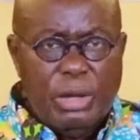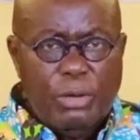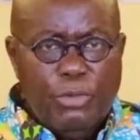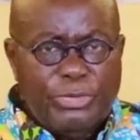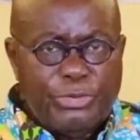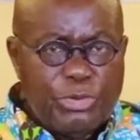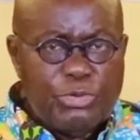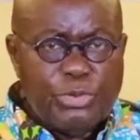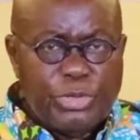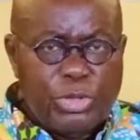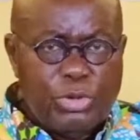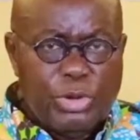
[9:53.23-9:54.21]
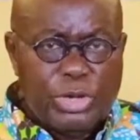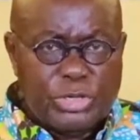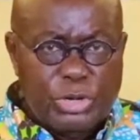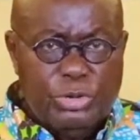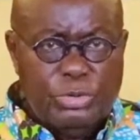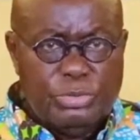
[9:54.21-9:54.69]
went through with you
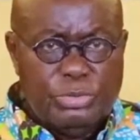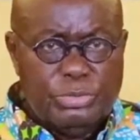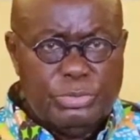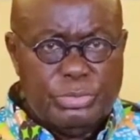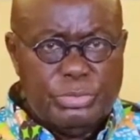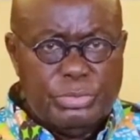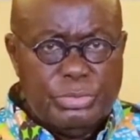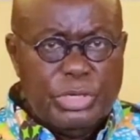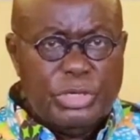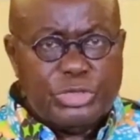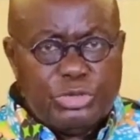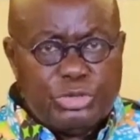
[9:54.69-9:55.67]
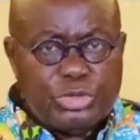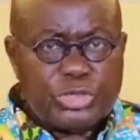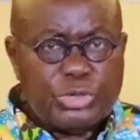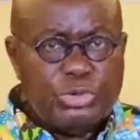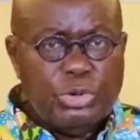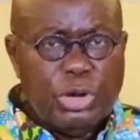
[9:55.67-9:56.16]
at home due
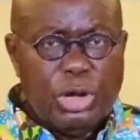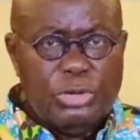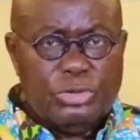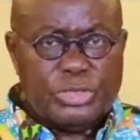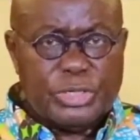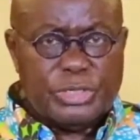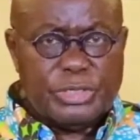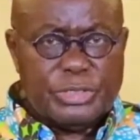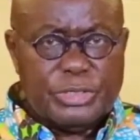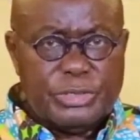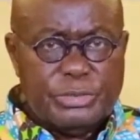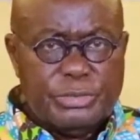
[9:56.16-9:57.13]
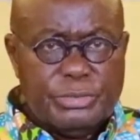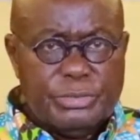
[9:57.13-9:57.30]
to school closures.